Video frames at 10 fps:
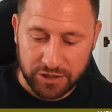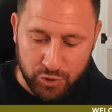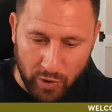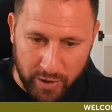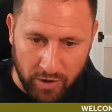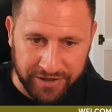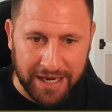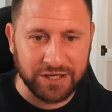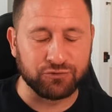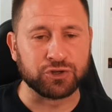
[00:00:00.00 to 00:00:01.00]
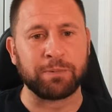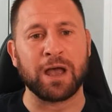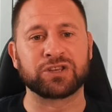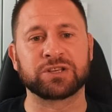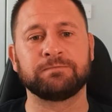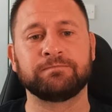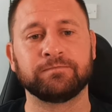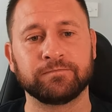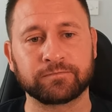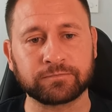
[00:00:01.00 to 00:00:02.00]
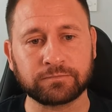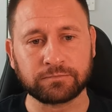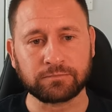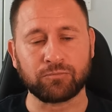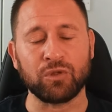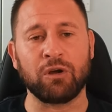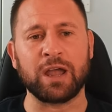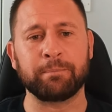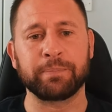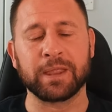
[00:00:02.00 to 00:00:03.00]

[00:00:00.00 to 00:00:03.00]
21 days for Spurs, right?